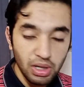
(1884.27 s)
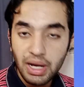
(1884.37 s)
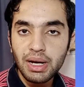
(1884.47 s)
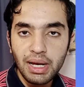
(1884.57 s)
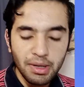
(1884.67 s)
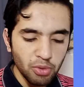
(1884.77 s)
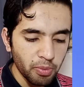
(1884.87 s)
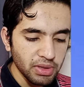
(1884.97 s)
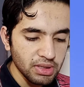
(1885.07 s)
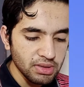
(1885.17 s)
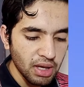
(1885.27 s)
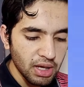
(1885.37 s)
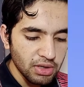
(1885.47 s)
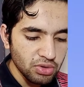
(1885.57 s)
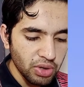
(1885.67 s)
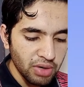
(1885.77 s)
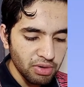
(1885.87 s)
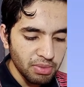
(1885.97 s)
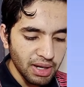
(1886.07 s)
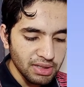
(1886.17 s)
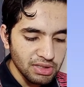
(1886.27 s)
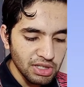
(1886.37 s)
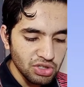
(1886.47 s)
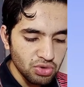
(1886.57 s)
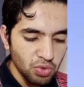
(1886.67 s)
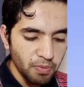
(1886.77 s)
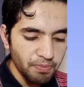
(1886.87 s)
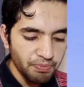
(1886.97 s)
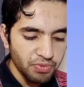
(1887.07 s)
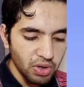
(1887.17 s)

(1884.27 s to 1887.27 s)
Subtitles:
Let me open this. So it will be like CH2.